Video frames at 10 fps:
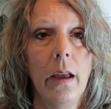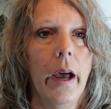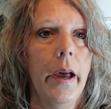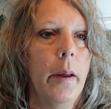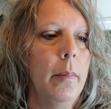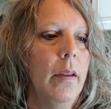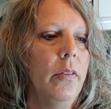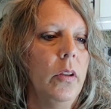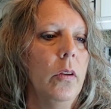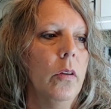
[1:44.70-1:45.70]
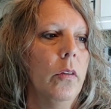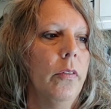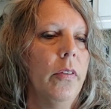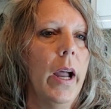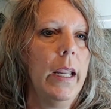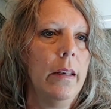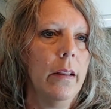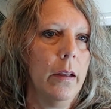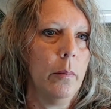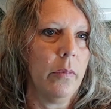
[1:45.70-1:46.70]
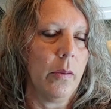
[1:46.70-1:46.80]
If you find them,